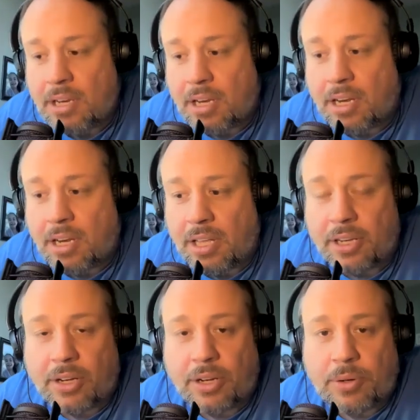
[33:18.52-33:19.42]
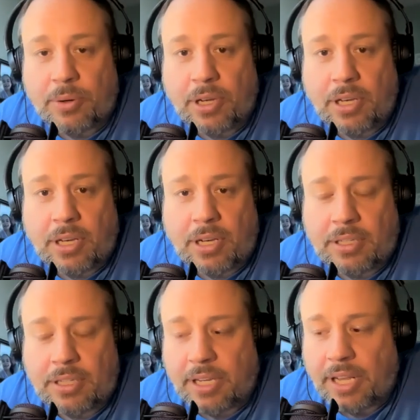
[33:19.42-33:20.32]
in the country
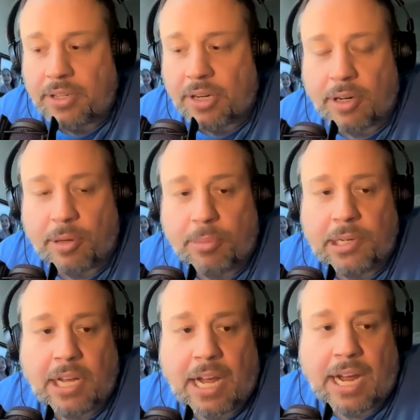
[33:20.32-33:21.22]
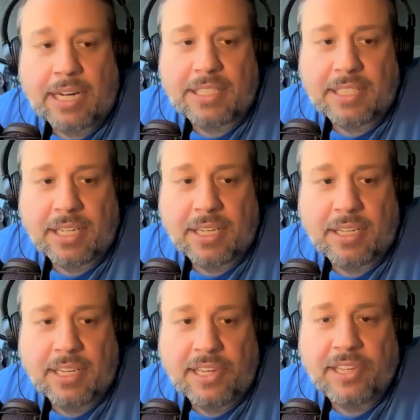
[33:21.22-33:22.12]
in Tucker, but I just think
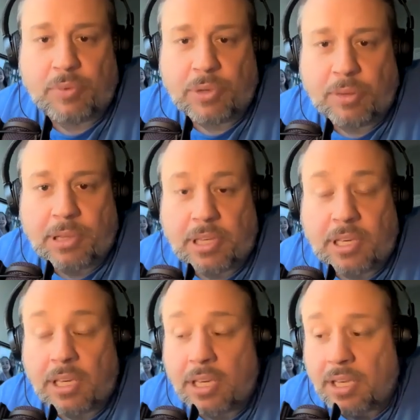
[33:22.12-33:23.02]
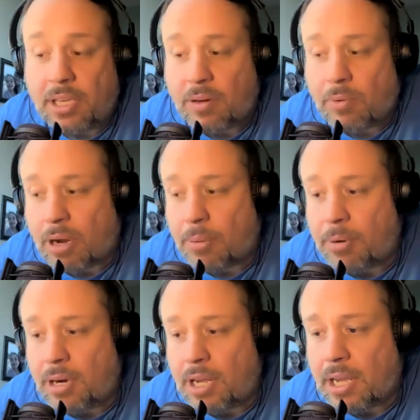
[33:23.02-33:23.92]
he's really been the key. He and
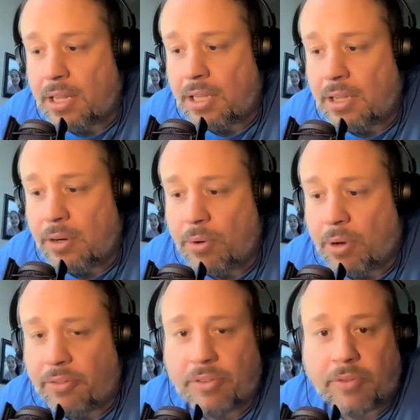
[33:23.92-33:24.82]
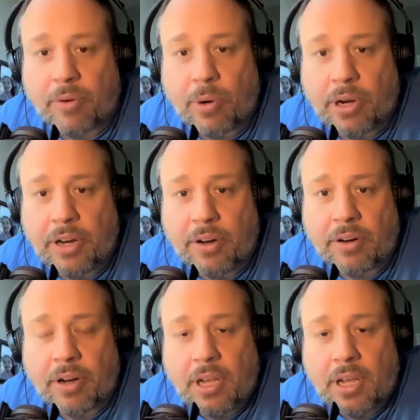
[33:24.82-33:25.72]
Robert and the new offensive
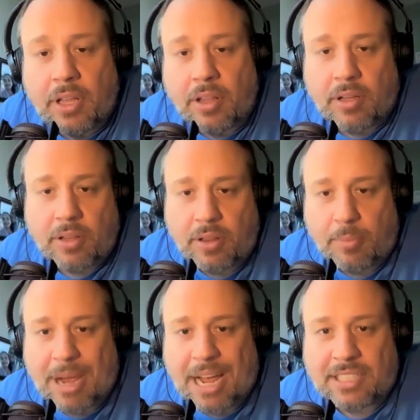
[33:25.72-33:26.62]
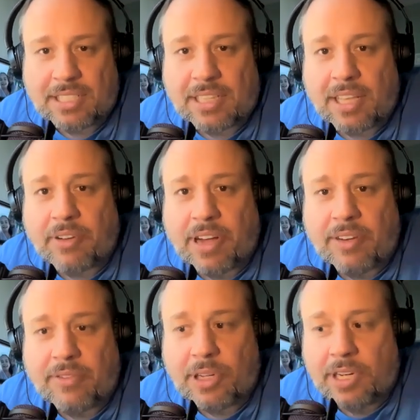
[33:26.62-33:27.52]
coordinator, the magic that they've kind
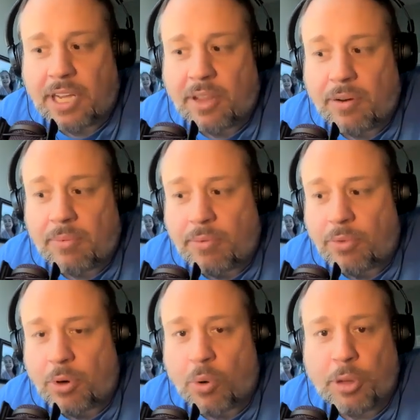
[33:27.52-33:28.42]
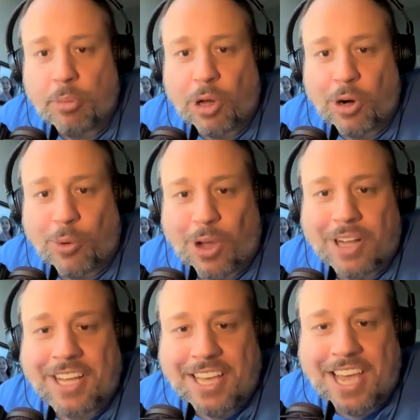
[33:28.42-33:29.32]
of done together, throwing the ball to
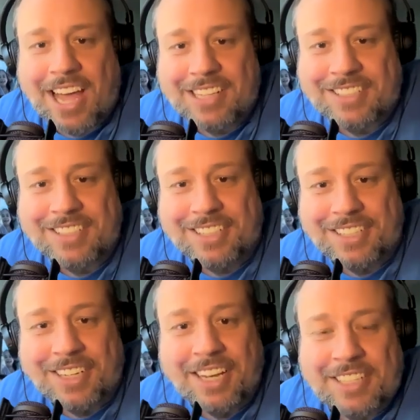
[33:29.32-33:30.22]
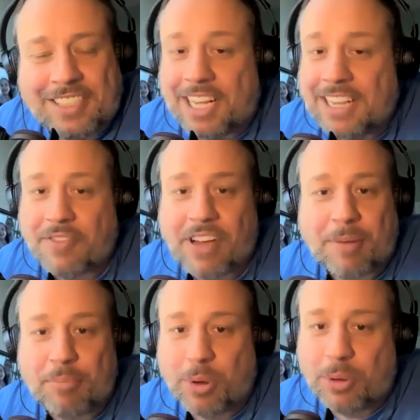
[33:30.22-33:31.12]
Rondé Gadsden. And it's not like they've got
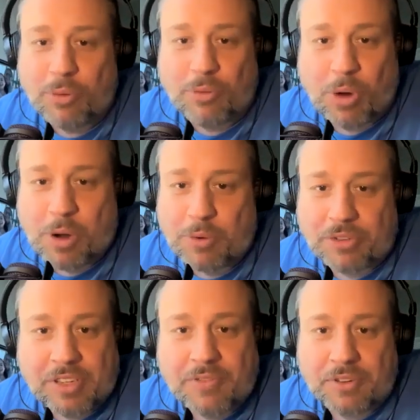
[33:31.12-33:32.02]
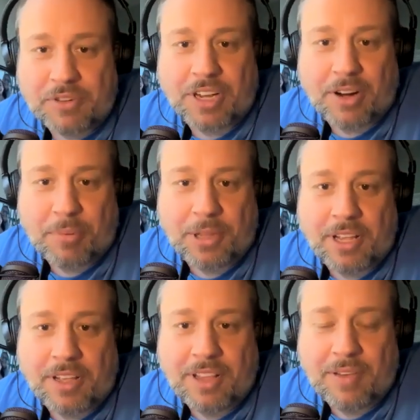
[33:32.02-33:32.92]
a boatload of great receivers there. I
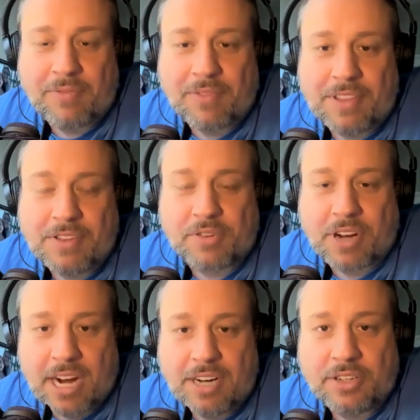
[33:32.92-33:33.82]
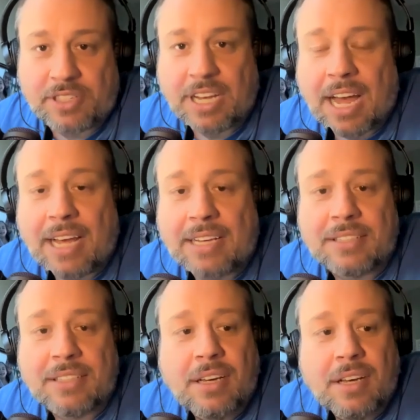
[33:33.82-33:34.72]
mean, these are kind of just
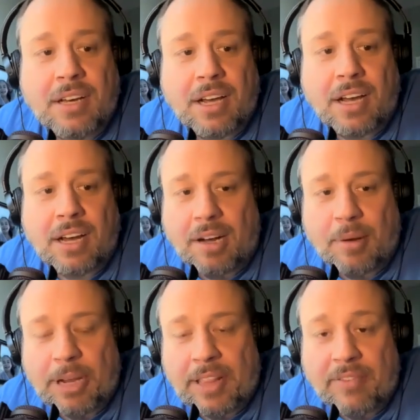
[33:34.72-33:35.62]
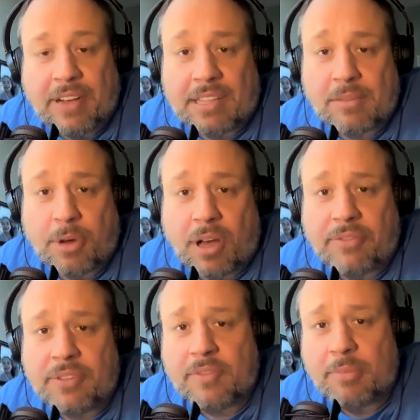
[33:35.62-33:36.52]
guys, and they've got some
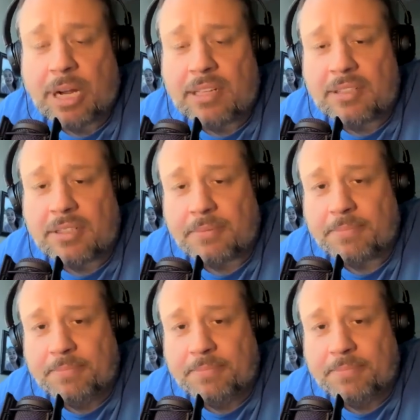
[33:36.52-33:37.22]
offensive balance there.